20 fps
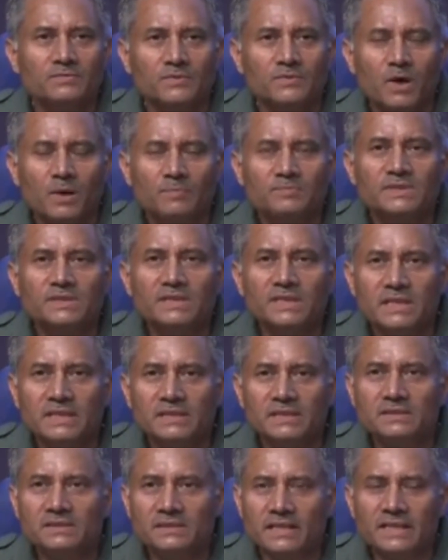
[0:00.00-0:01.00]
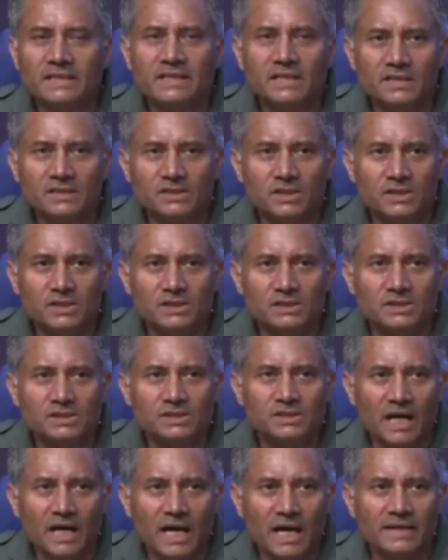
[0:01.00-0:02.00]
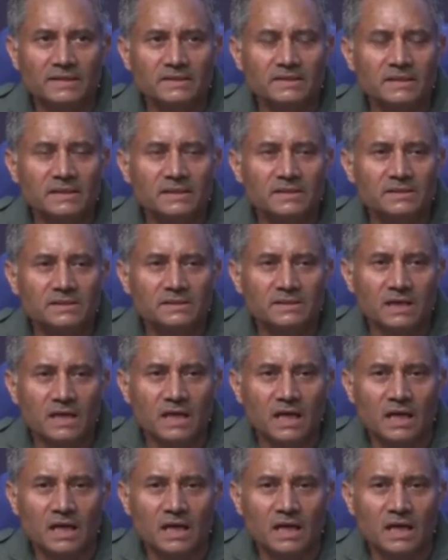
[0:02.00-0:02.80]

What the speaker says: from these incursions and these